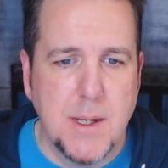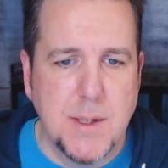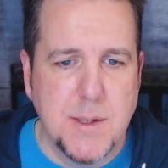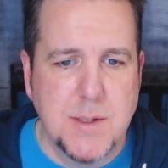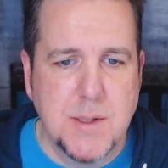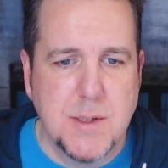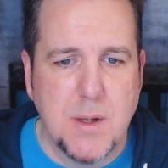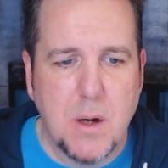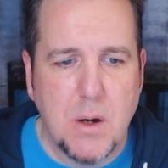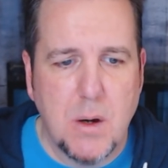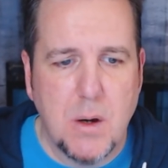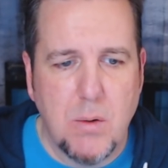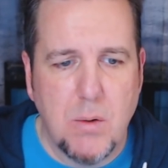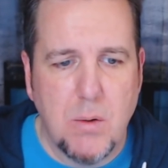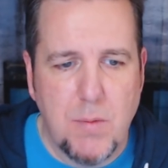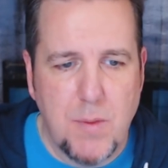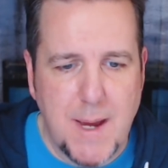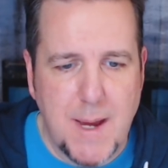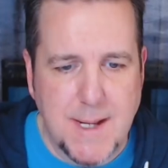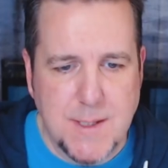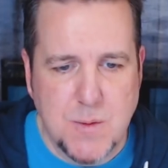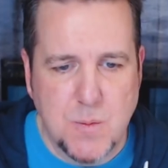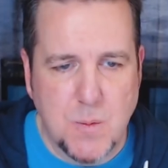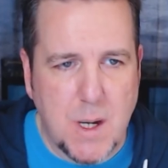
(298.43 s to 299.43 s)
So
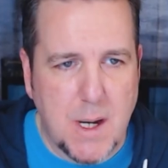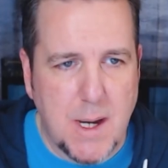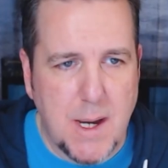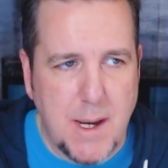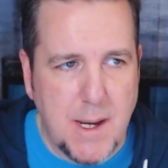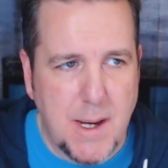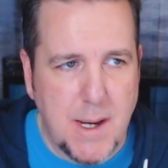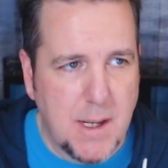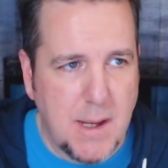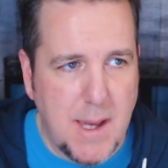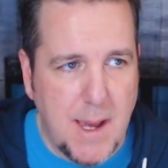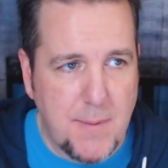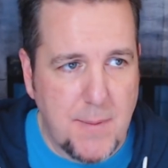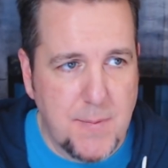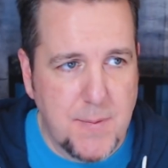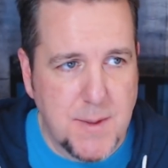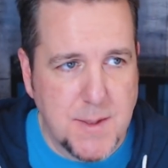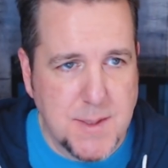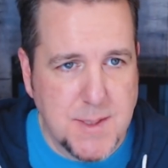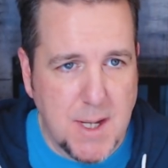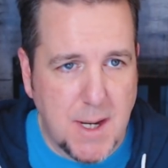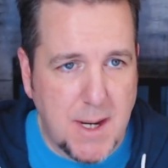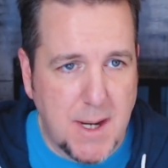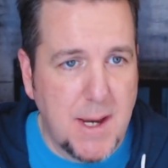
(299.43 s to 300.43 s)
that's why at
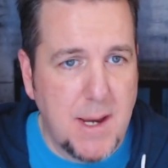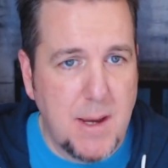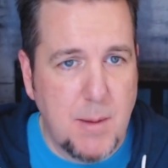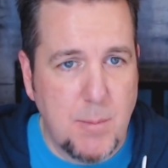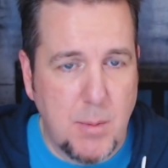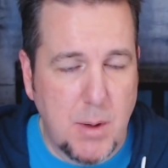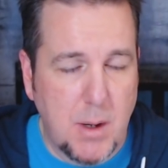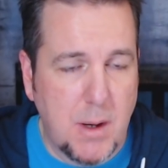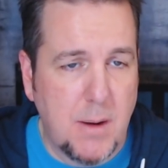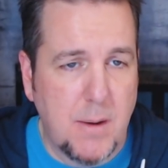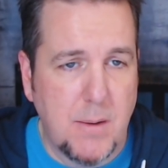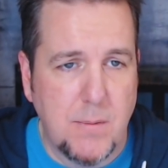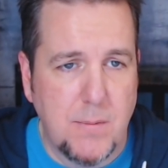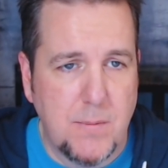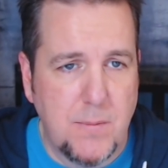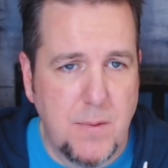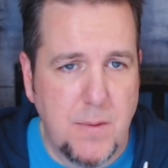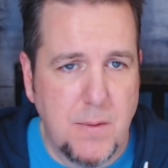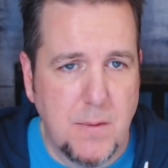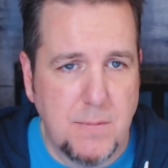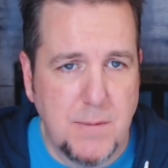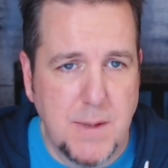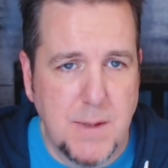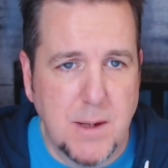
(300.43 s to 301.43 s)
the time
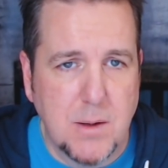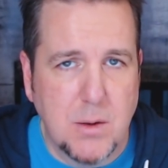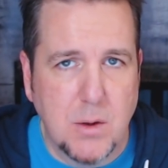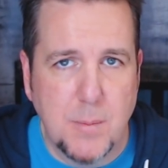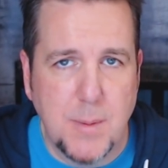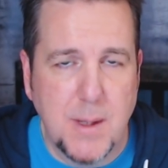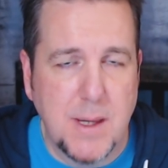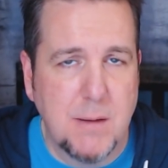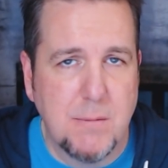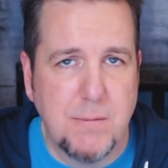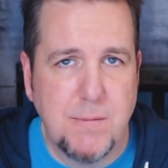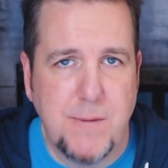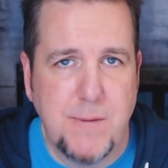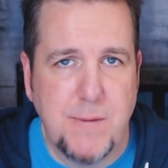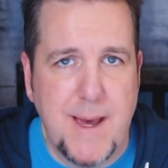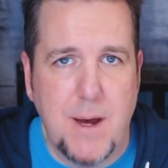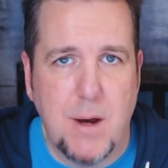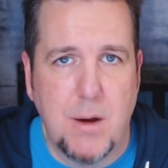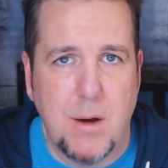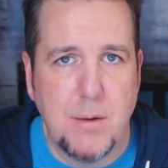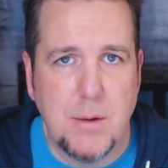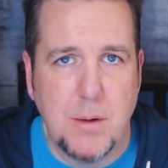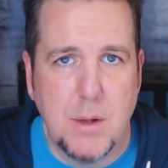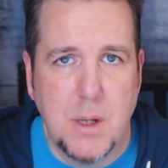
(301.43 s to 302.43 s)
of the vehicle being
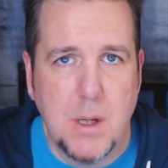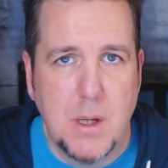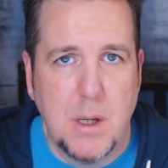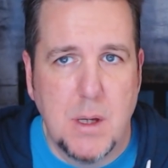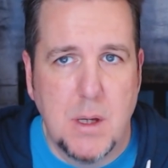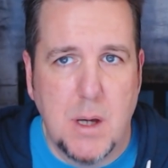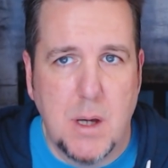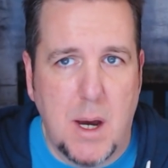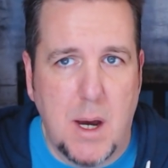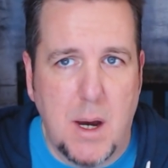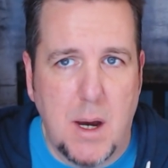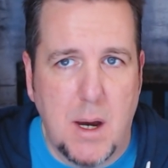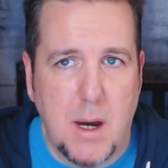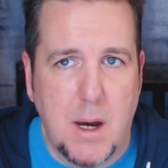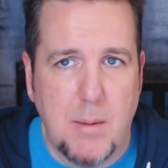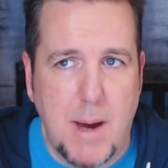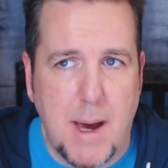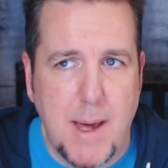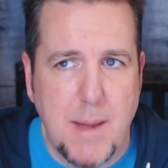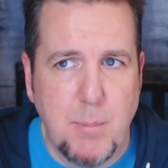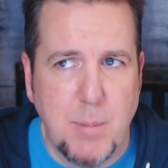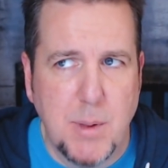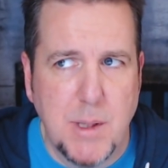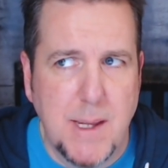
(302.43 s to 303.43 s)
found, uh,
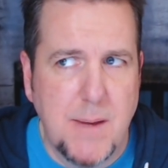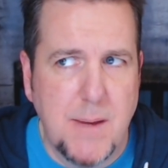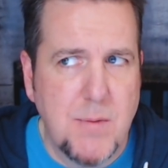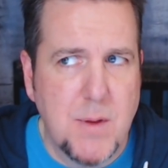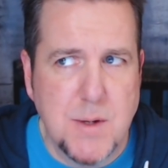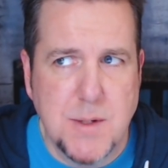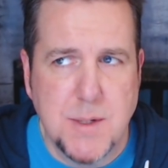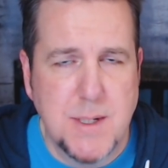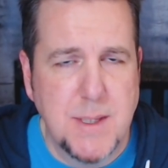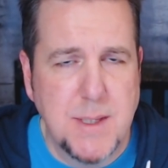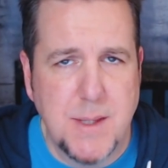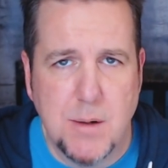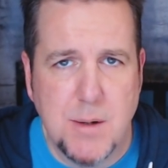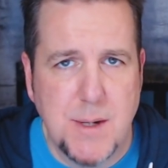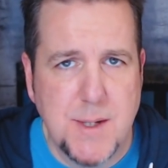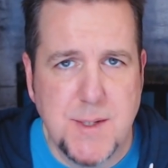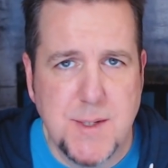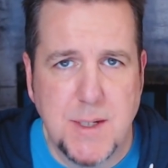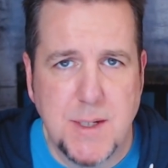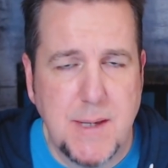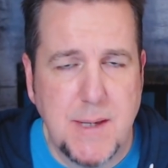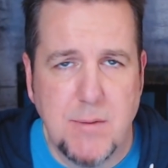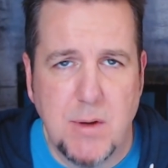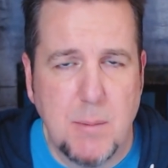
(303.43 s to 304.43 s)
I believe there's, there
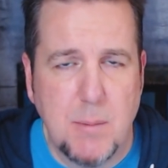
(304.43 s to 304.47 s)
isn't even a